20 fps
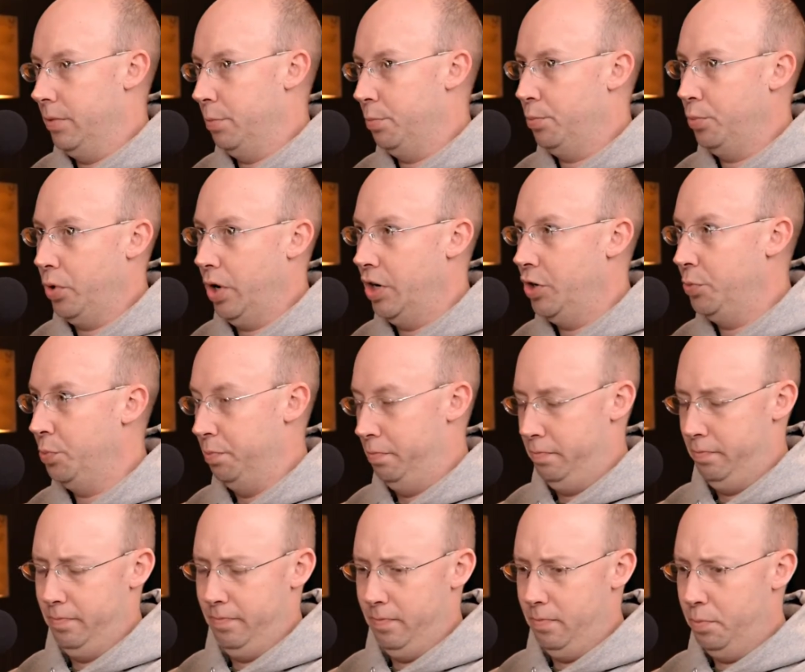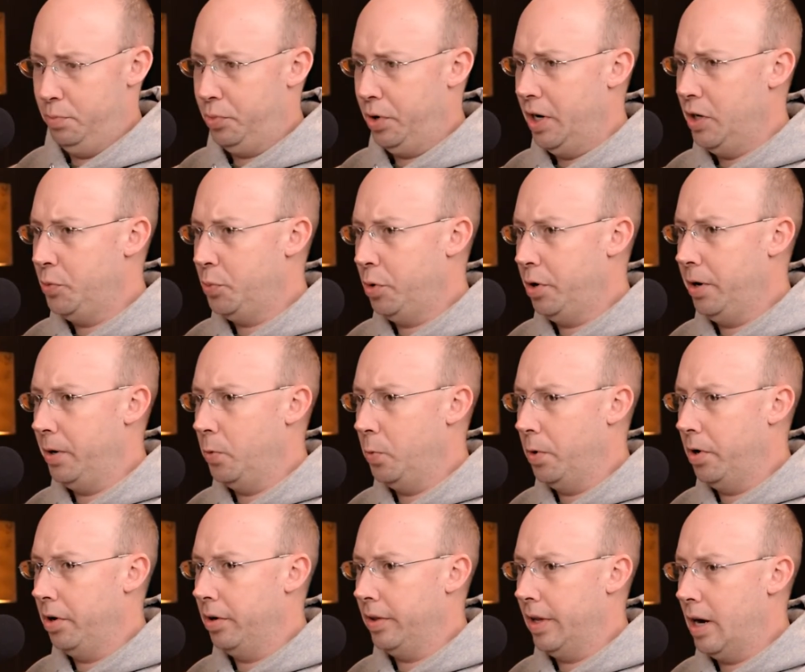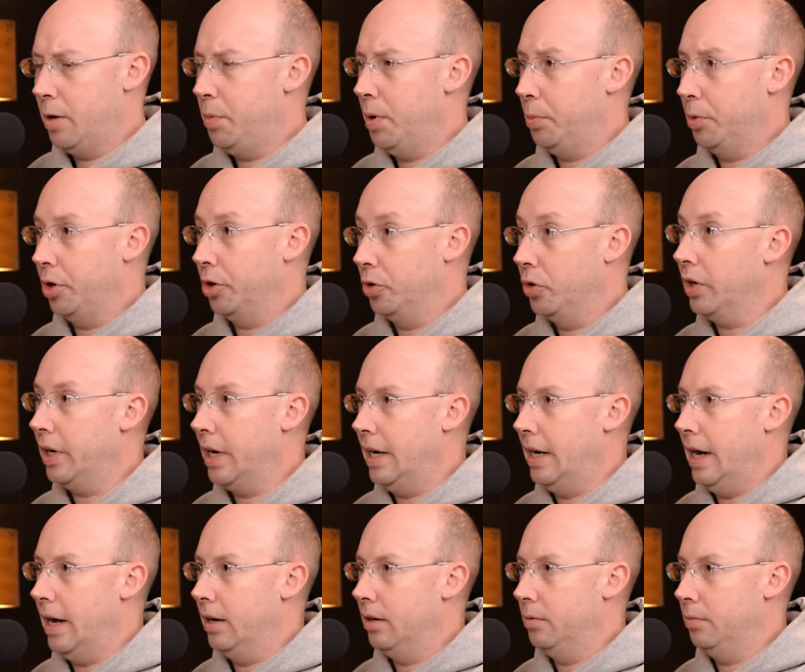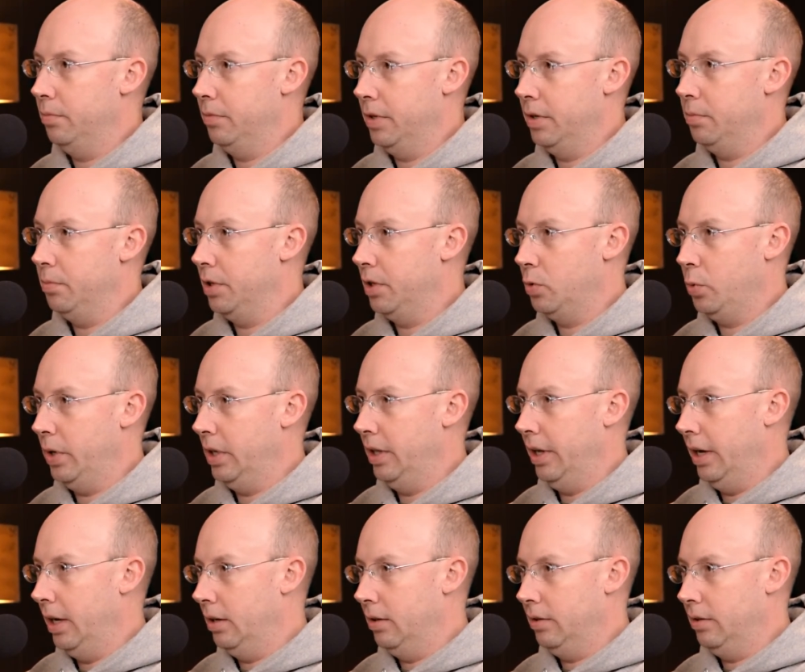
price point where a lot of people are looking at, like between the